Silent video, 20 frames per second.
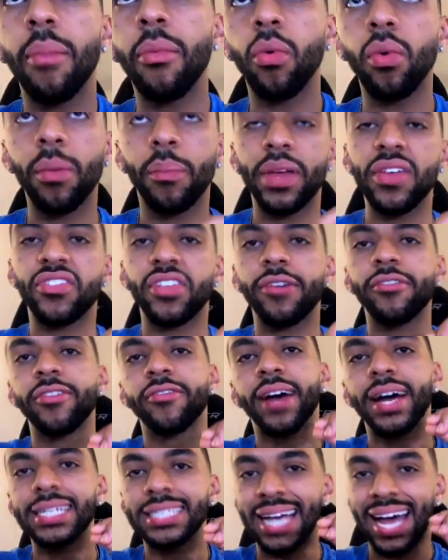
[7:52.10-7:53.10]
one piece of
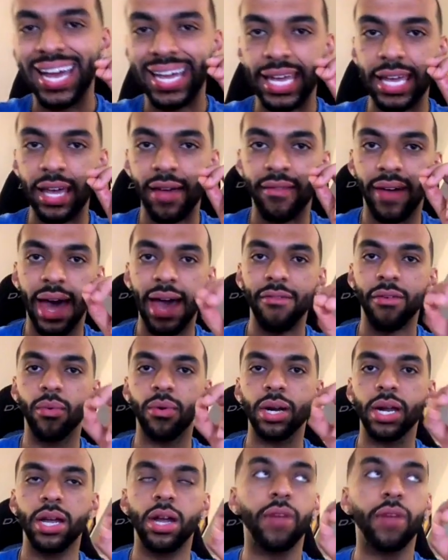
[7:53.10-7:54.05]
advice I can give everyone here,